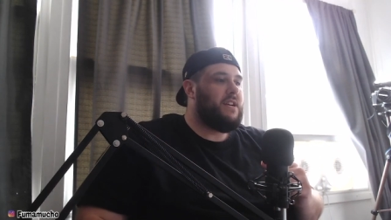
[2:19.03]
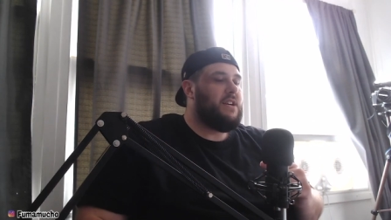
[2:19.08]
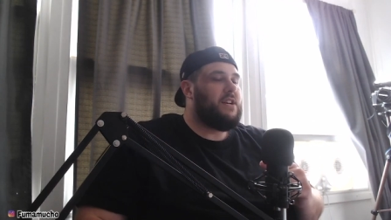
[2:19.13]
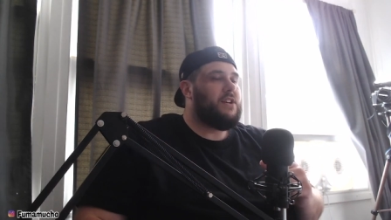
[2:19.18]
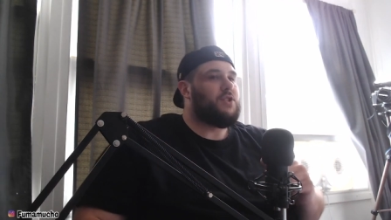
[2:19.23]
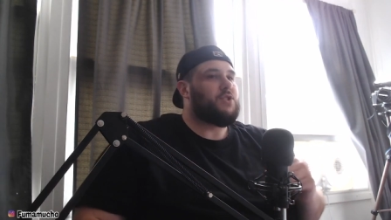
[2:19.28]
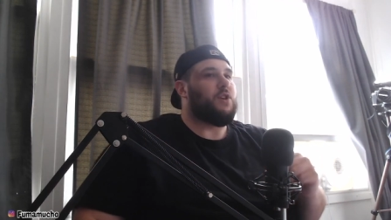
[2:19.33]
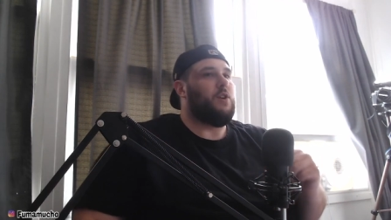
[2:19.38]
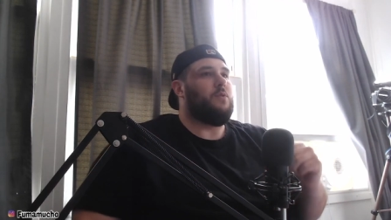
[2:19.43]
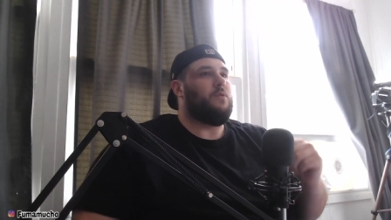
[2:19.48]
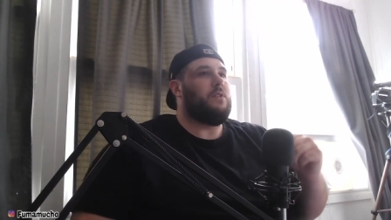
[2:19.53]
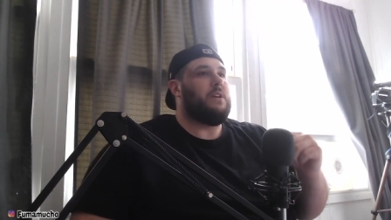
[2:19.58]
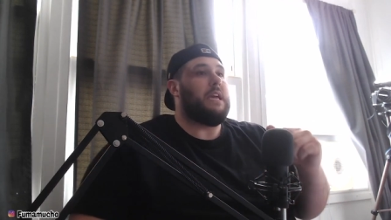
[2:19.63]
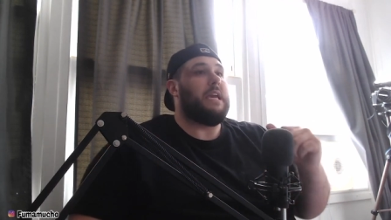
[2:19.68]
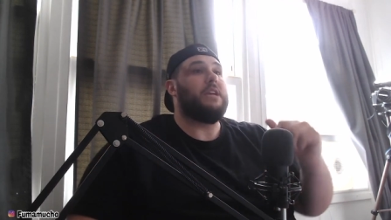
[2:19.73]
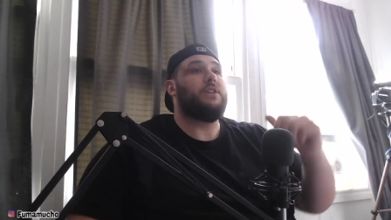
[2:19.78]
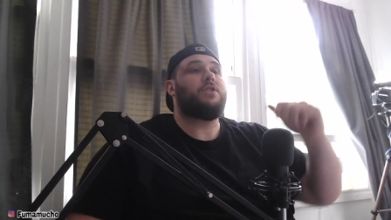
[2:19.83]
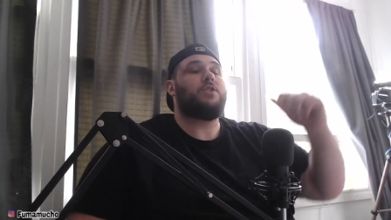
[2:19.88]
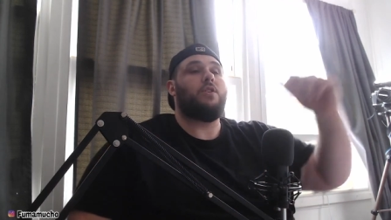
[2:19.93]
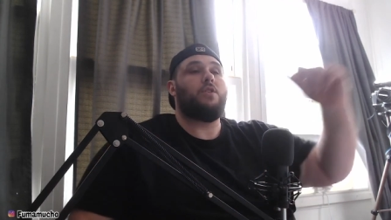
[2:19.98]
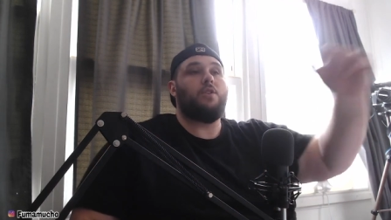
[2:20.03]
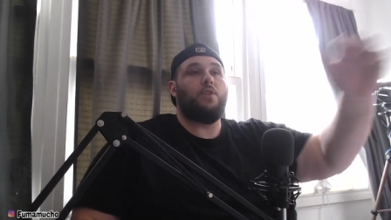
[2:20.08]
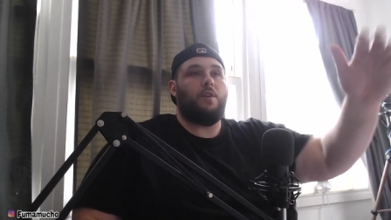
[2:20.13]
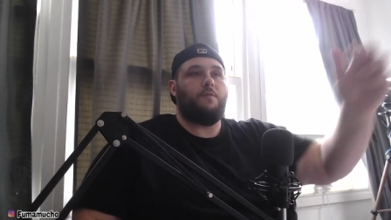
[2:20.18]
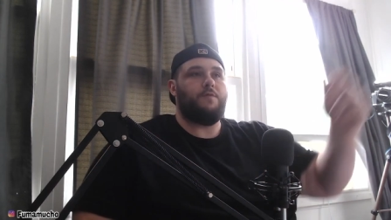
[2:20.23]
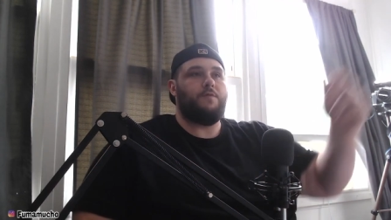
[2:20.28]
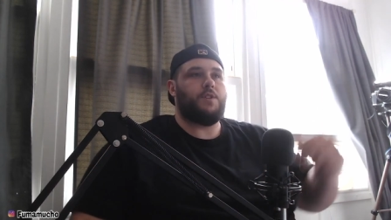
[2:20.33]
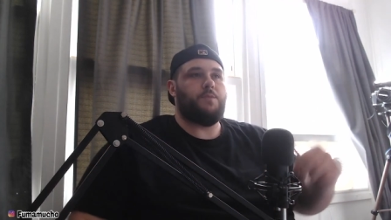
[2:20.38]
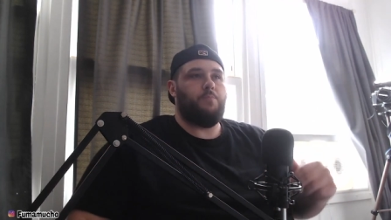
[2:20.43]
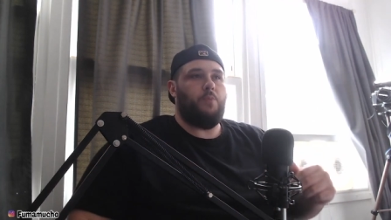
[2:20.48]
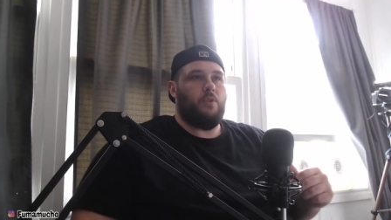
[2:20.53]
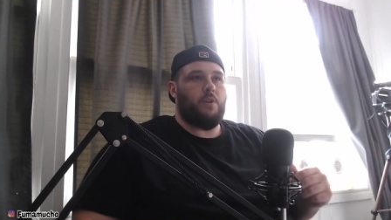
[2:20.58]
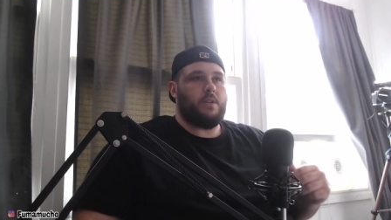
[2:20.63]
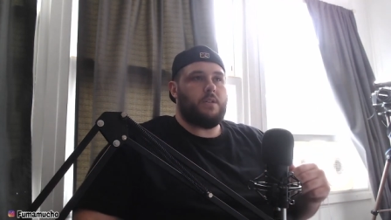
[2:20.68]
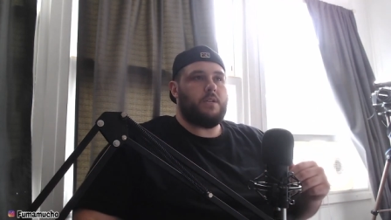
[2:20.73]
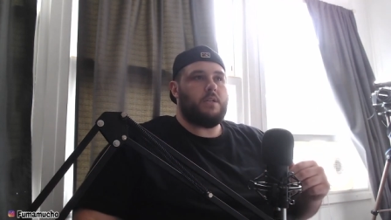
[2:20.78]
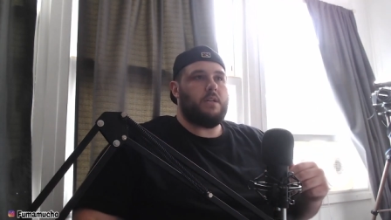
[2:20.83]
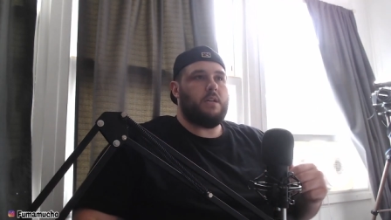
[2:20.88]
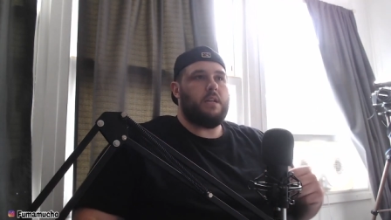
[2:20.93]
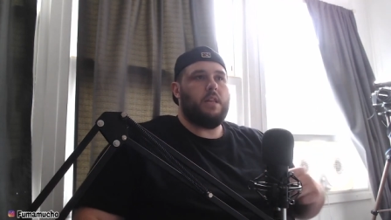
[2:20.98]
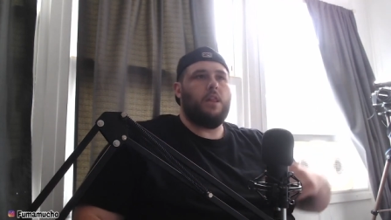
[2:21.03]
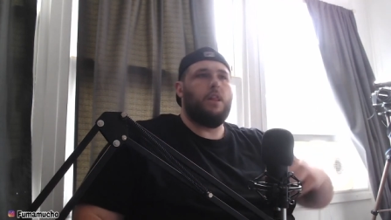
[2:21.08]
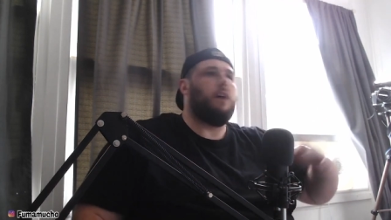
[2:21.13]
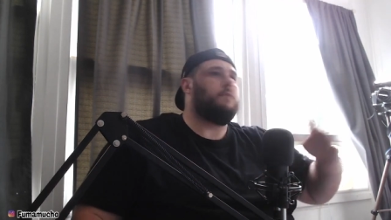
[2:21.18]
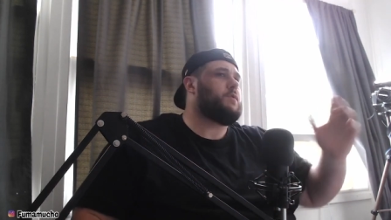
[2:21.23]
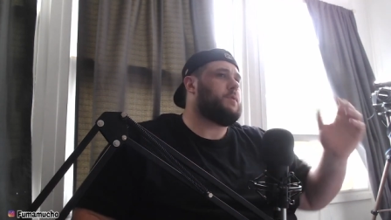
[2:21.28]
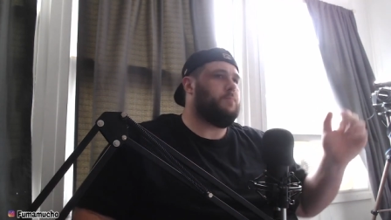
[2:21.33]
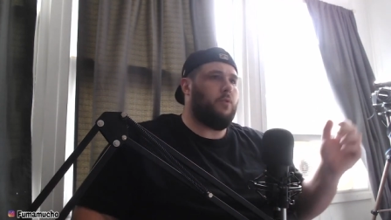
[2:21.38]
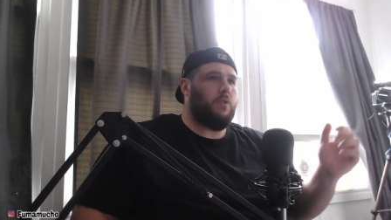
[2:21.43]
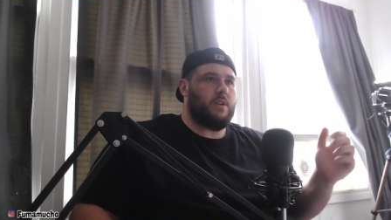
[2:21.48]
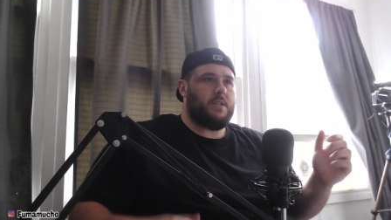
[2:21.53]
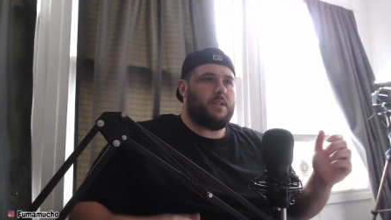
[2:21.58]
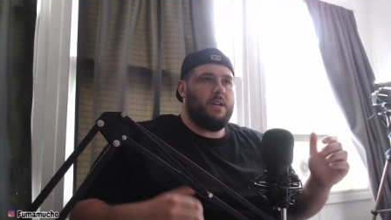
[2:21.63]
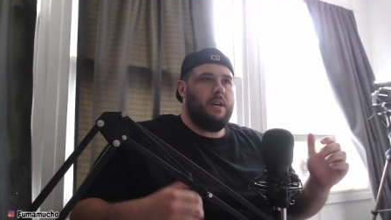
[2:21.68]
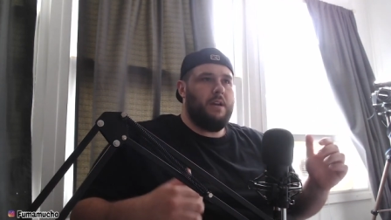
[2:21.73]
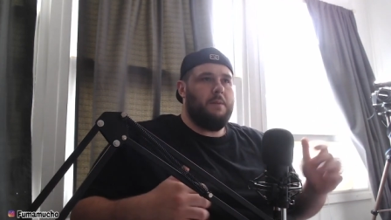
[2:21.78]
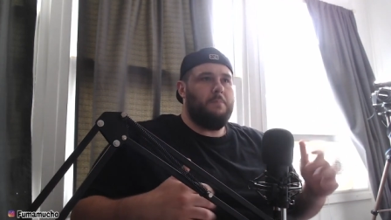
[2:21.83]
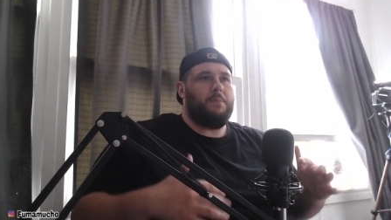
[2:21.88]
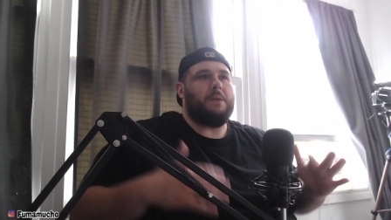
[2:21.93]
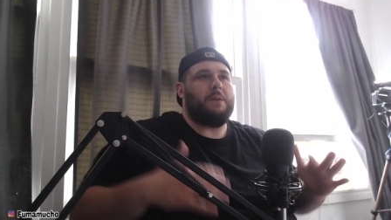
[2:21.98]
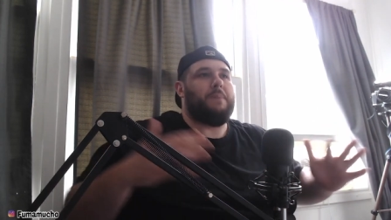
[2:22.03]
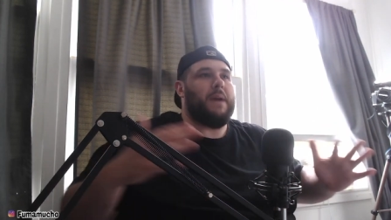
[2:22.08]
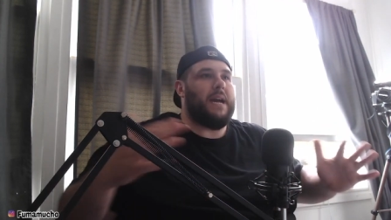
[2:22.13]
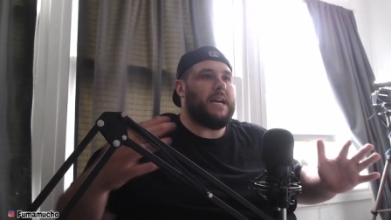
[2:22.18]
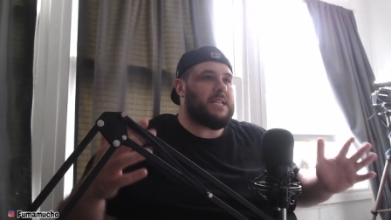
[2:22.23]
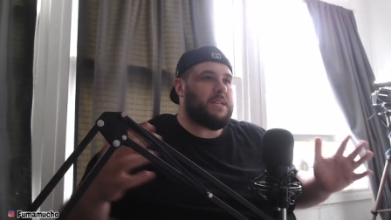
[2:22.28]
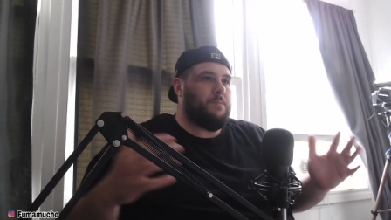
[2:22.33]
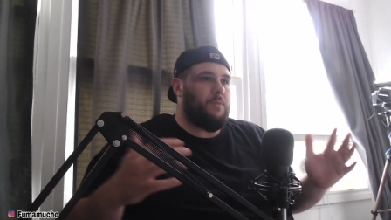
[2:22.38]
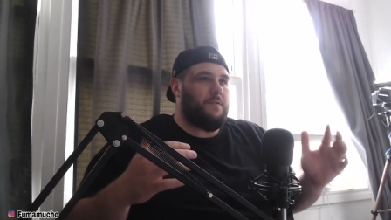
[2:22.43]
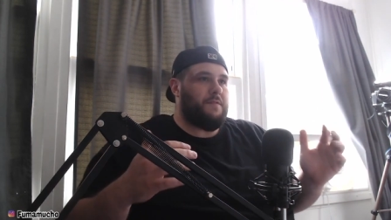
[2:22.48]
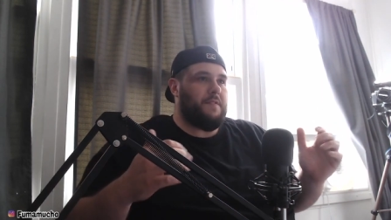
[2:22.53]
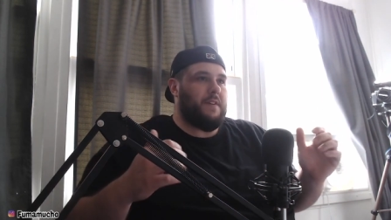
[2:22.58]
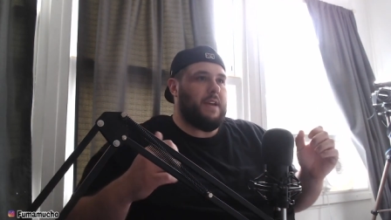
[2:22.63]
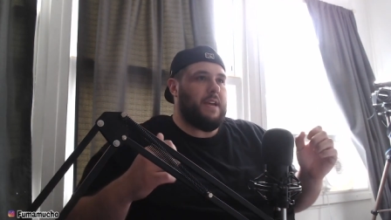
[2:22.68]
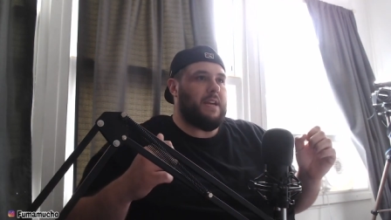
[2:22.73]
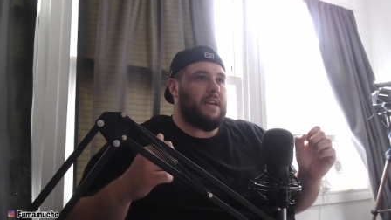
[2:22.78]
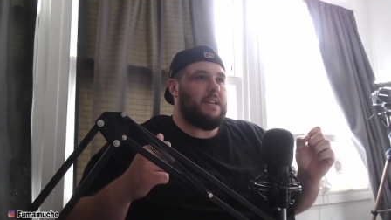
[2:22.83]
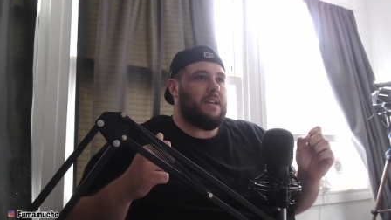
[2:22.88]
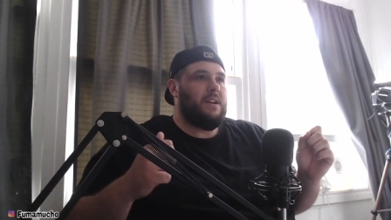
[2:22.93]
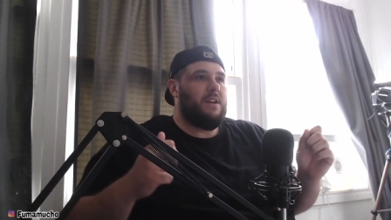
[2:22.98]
So he started off with sports, love sports, big basketball fan,